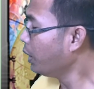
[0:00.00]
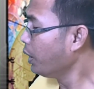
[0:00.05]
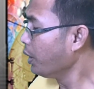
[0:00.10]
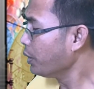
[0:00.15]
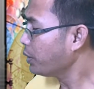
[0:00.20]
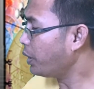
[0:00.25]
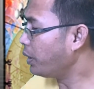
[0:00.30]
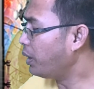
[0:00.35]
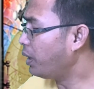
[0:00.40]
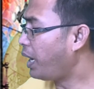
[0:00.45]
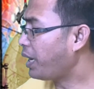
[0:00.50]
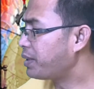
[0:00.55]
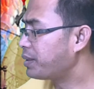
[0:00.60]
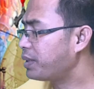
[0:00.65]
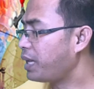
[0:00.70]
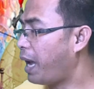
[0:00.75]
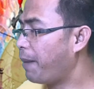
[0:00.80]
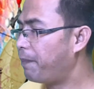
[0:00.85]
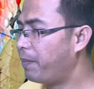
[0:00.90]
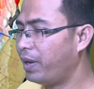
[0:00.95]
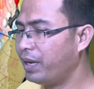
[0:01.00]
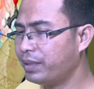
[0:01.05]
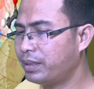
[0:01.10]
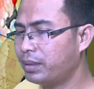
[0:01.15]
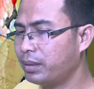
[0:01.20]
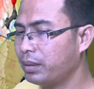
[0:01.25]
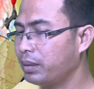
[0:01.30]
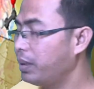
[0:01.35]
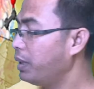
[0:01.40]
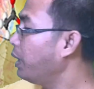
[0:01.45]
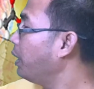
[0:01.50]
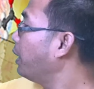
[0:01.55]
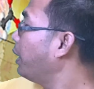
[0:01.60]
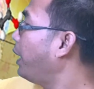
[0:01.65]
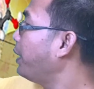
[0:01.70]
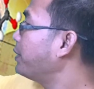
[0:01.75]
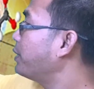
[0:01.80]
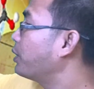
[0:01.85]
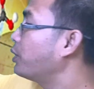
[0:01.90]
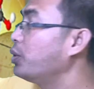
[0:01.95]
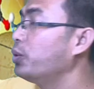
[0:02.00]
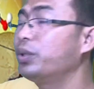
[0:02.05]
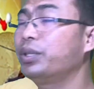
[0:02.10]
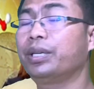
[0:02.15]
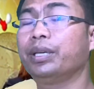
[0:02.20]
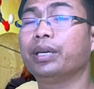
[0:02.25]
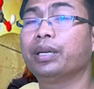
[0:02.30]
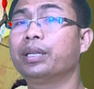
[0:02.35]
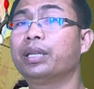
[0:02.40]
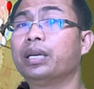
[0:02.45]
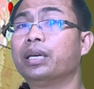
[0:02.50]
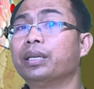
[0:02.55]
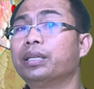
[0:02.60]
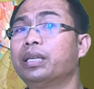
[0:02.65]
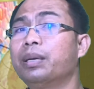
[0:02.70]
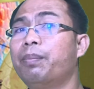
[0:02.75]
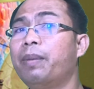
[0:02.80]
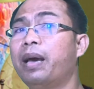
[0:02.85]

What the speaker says: So the next step is executing the